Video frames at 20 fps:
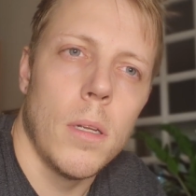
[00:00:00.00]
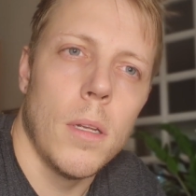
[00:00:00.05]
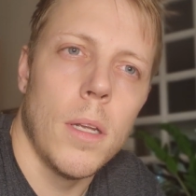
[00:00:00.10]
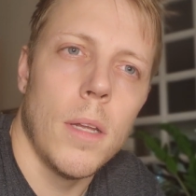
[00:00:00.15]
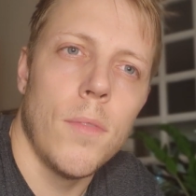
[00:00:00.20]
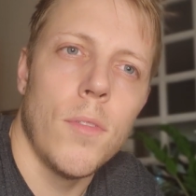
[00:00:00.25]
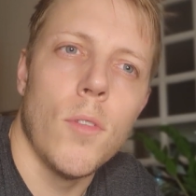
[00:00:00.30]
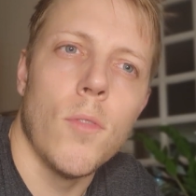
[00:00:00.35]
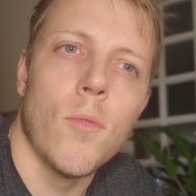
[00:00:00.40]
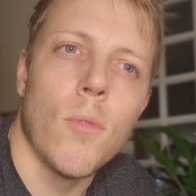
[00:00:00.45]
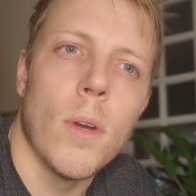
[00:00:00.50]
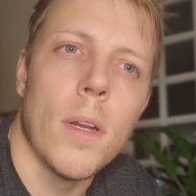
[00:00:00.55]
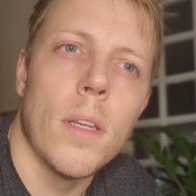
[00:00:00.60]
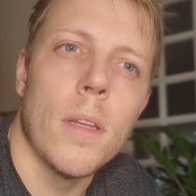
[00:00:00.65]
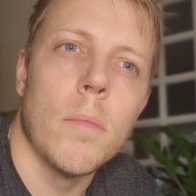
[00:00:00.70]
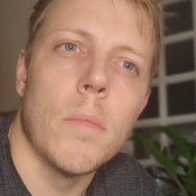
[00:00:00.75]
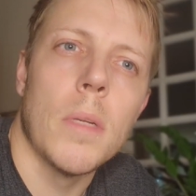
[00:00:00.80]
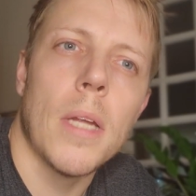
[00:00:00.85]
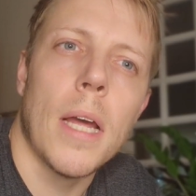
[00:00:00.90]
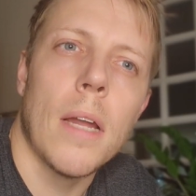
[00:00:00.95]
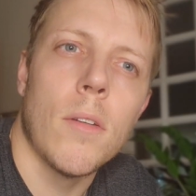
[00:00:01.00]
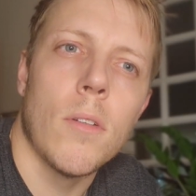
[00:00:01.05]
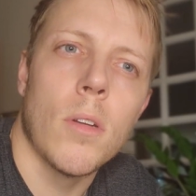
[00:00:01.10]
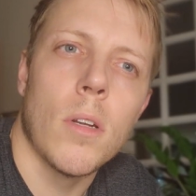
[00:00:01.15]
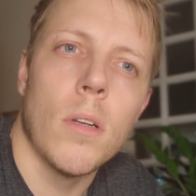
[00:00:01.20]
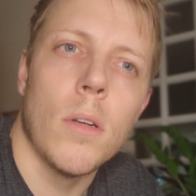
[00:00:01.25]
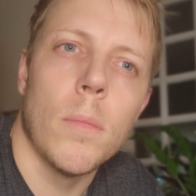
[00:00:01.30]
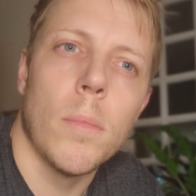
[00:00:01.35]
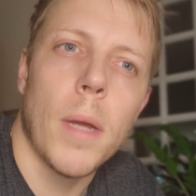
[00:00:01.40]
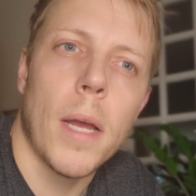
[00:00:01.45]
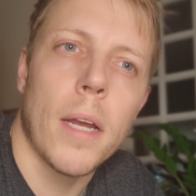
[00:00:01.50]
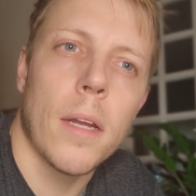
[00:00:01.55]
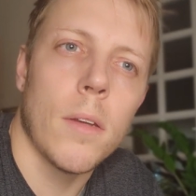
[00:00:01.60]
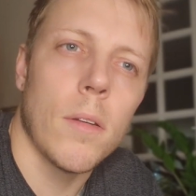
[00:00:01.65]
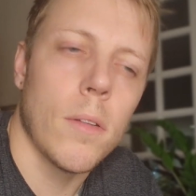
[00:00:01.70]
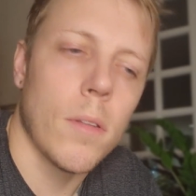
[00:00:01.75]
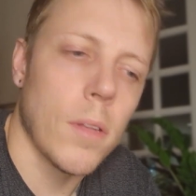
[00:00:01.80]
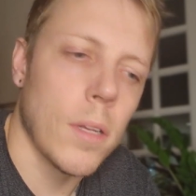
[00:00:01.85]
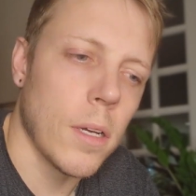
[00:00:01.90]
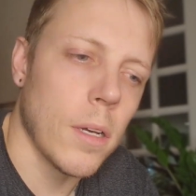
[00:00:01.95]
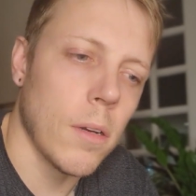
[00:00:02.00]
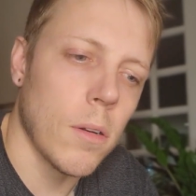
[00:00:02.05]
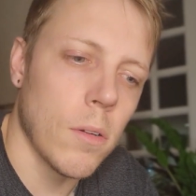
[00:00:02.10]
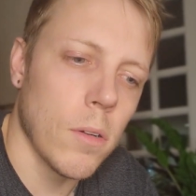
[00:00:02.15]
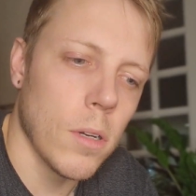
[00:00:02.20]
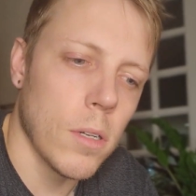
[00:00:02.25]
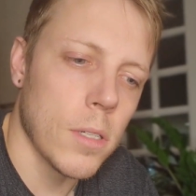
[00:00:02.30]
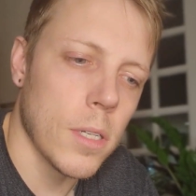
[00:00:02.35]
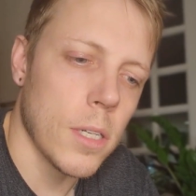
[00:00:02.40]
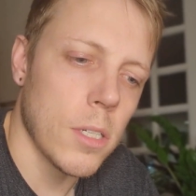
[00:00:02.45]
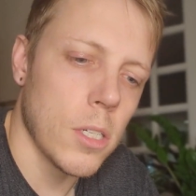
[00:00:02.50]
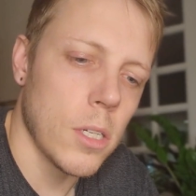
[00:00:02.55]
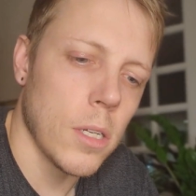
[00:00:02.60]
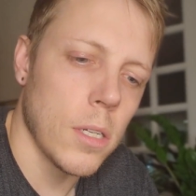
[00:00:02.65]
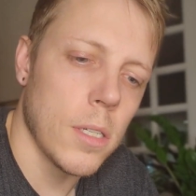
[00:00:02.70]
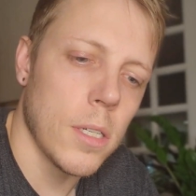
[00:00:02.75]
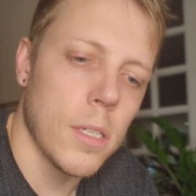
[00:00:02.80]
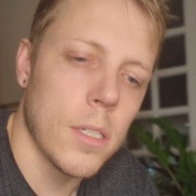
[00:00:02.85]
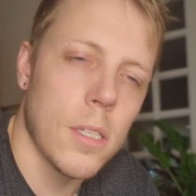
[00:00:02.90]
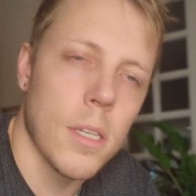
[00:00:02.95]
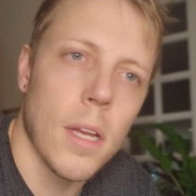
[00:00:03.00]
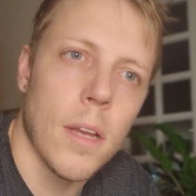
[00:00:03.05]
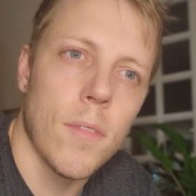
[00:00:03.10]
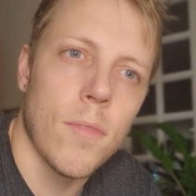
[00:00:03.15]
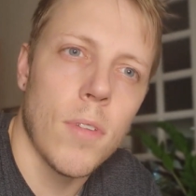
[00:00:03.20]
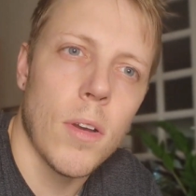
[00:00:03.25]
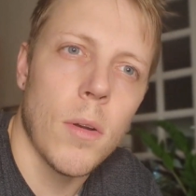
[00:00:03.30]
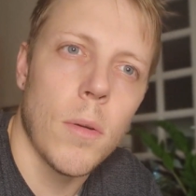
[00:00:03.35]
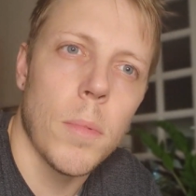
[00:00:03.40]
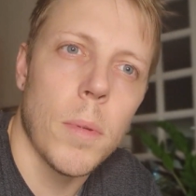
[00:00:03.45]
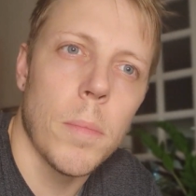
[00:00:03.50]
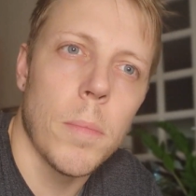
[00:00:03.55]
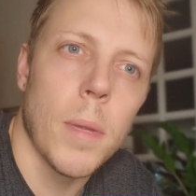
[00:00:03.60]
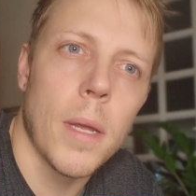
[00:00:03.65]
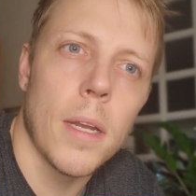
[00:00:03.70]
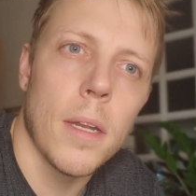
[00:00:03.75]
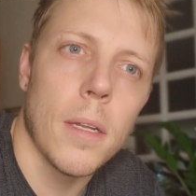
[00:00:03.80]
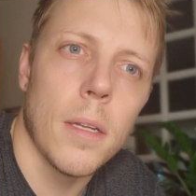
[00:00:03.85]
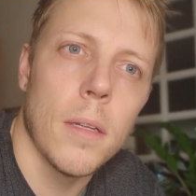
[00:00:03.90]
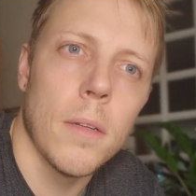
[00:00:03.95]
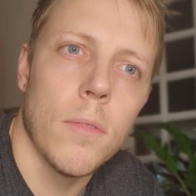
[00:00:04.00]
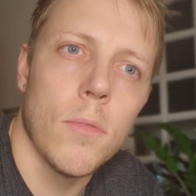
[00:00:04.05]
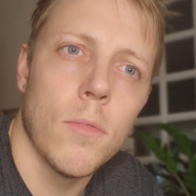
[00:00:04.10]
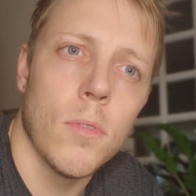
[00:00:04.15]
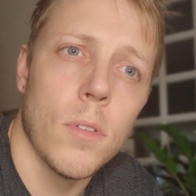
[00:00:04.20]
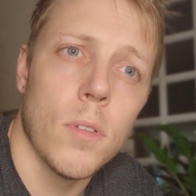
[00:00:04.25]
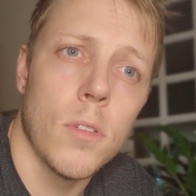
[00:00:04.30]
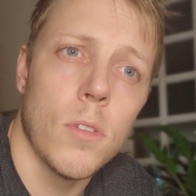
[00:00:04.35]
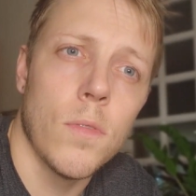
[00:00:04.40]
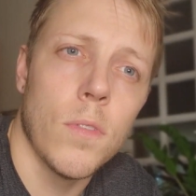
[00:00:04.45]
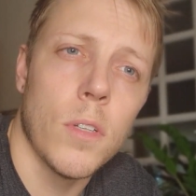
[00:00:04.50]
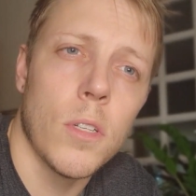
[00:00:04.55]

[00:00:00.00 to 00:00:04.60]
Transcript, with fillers: If you've written them down, you can look back and you can think, oh Christ, actually I did say I felt a bit better for, for